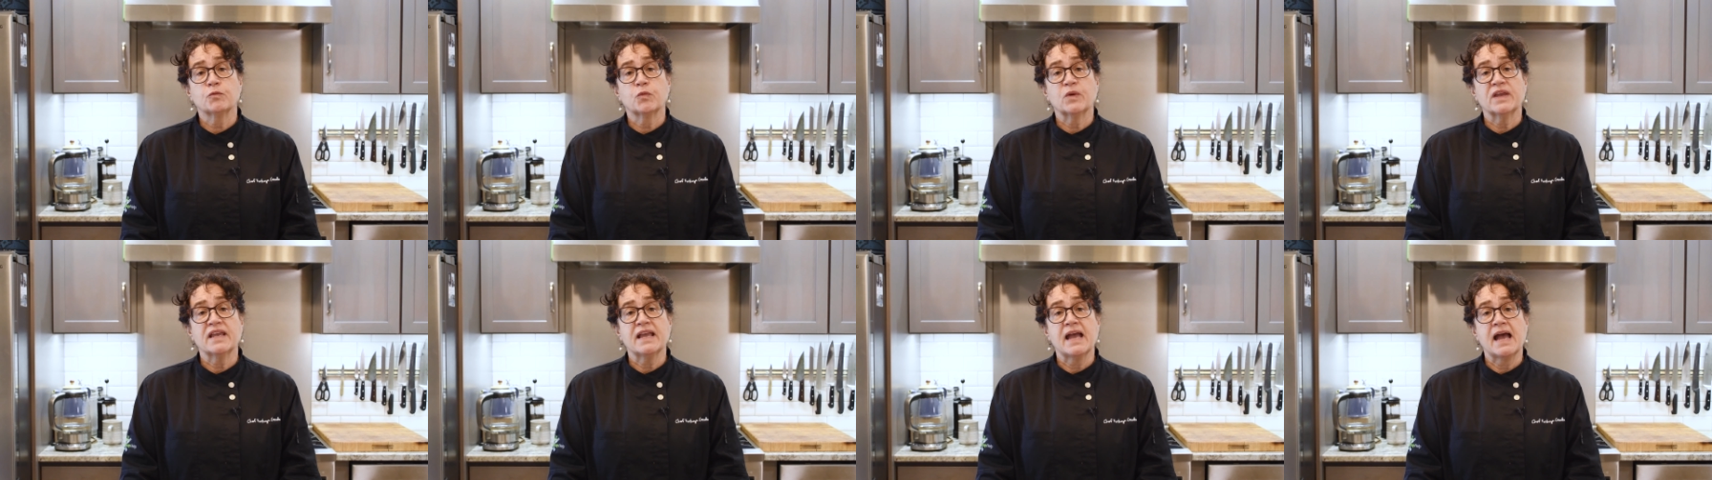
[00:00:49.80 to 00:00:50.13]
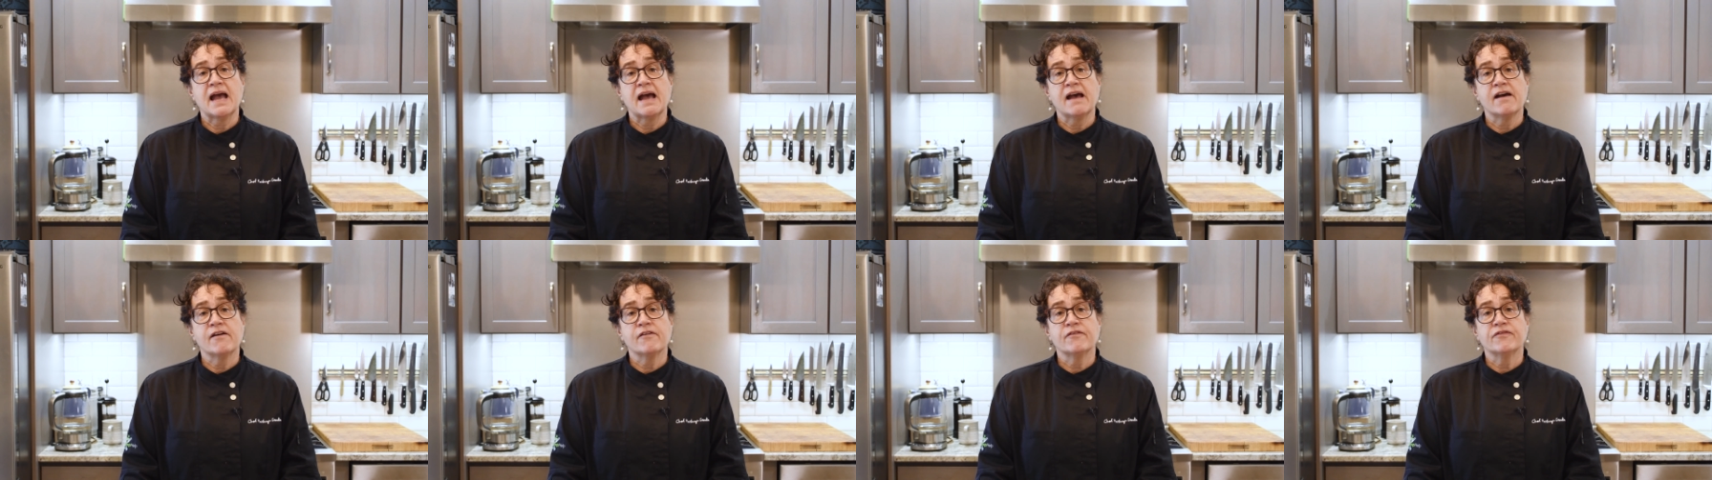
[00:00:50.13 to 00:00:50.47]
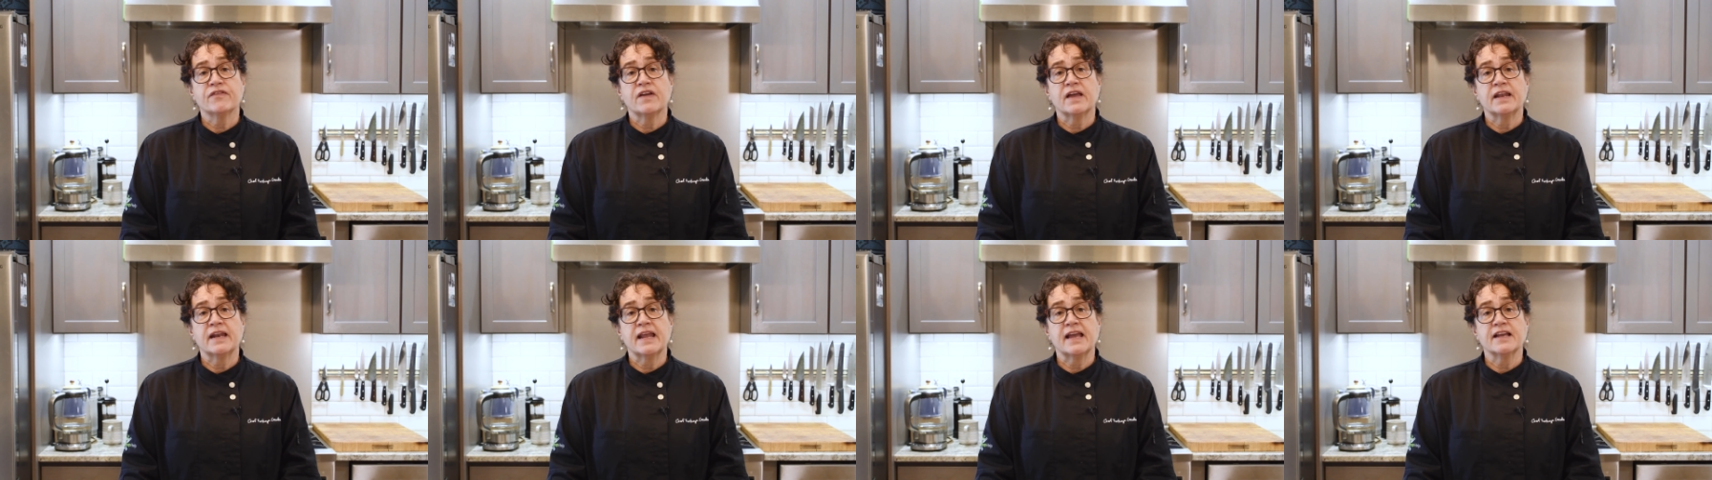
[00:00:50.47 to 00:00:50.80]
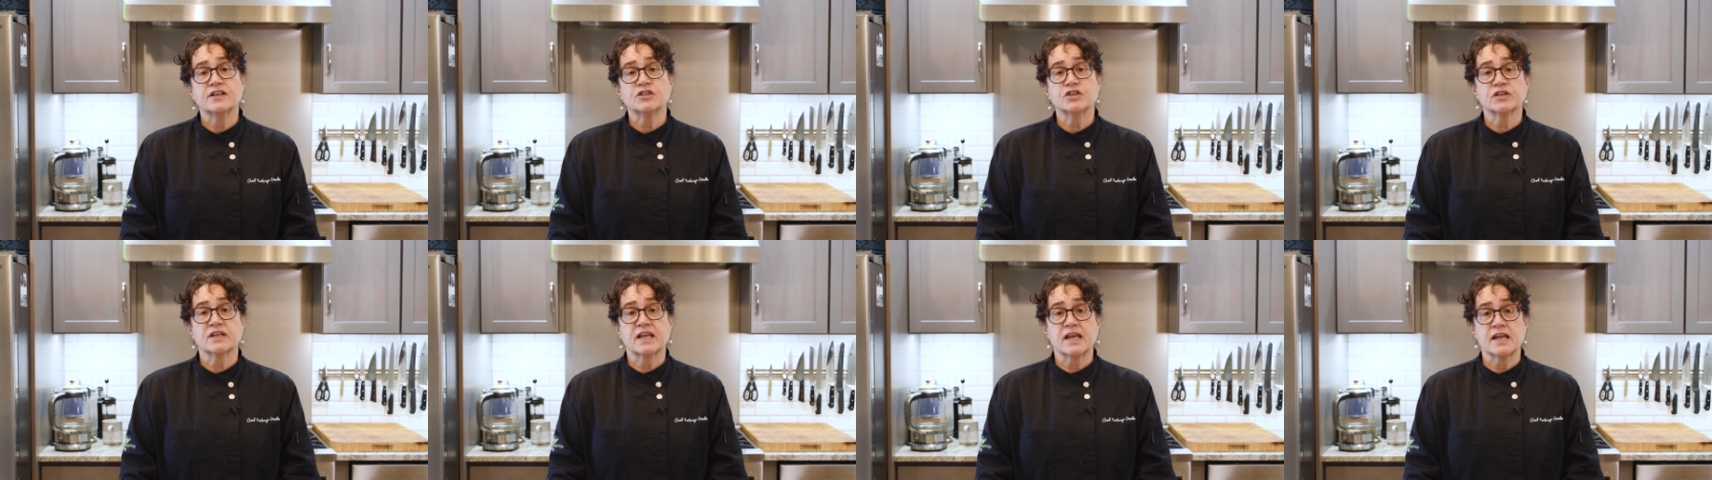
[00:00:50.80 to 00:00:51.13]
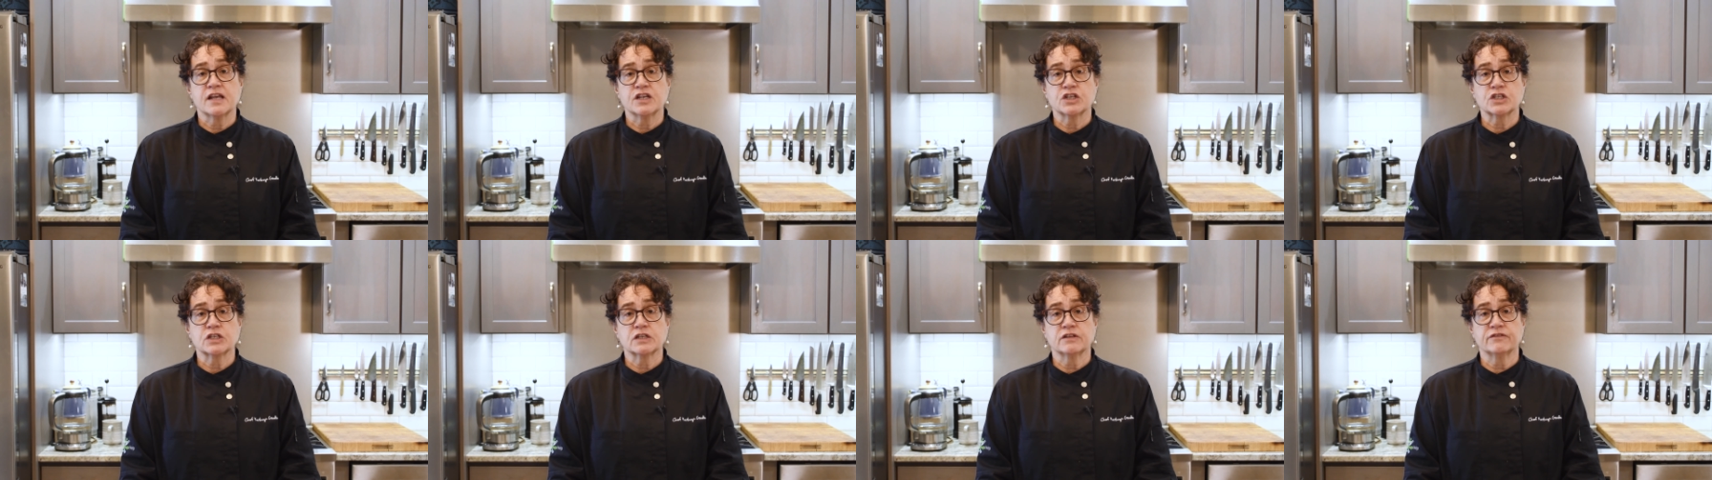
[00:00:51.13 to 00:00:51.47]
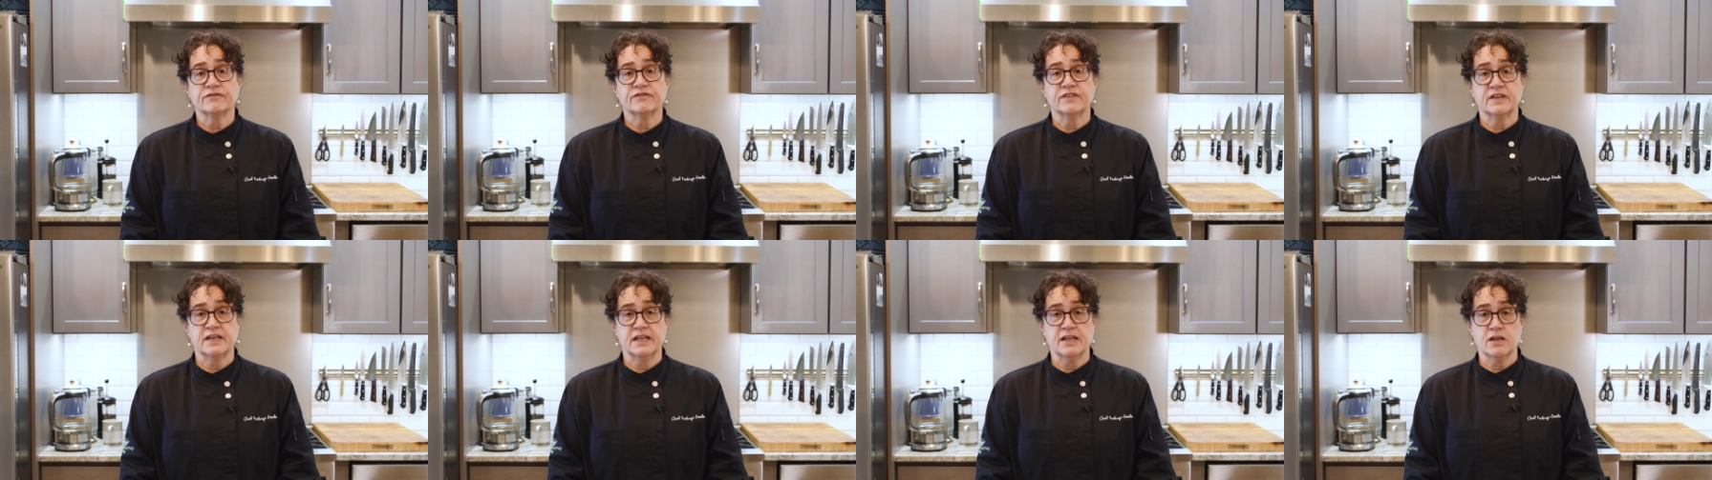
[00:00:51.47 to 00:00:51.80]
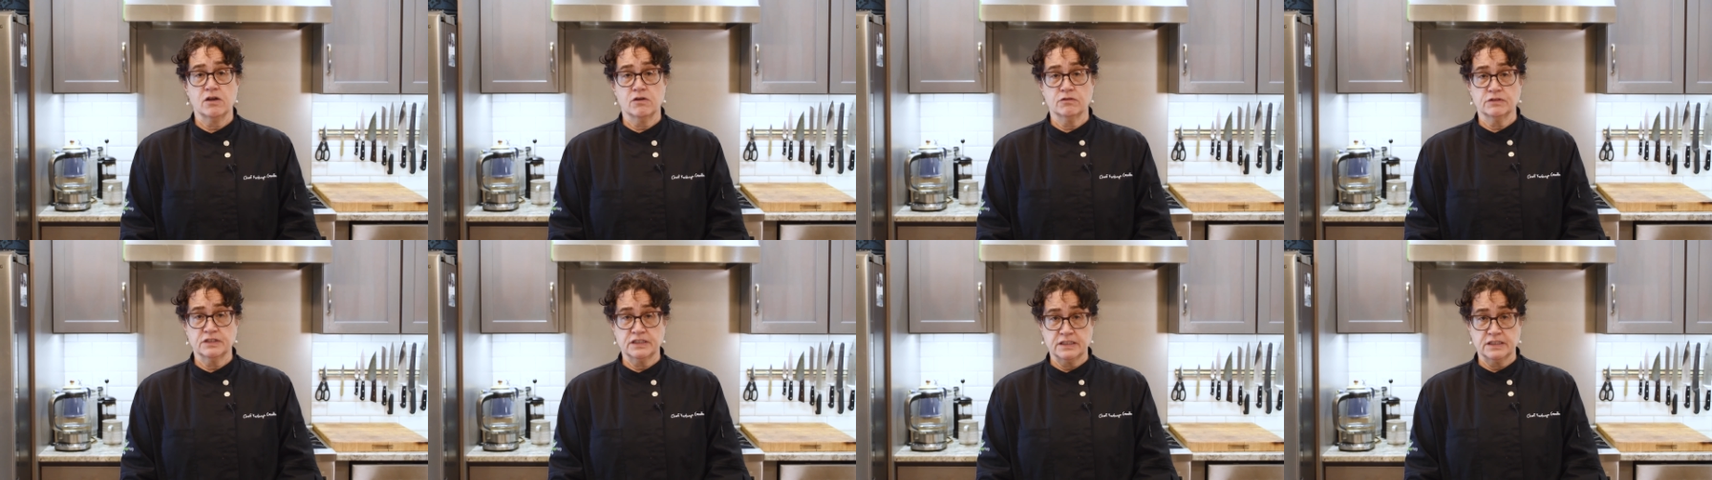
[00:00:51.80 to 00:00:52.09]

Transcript: we have an educational video